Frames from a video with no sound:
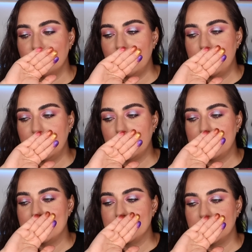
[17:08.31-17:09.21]
very
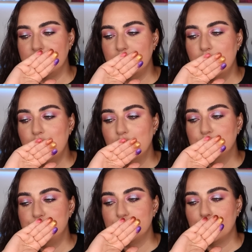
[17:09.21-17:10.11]
pigmented
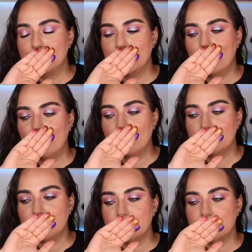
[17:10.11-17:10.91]
jewel toned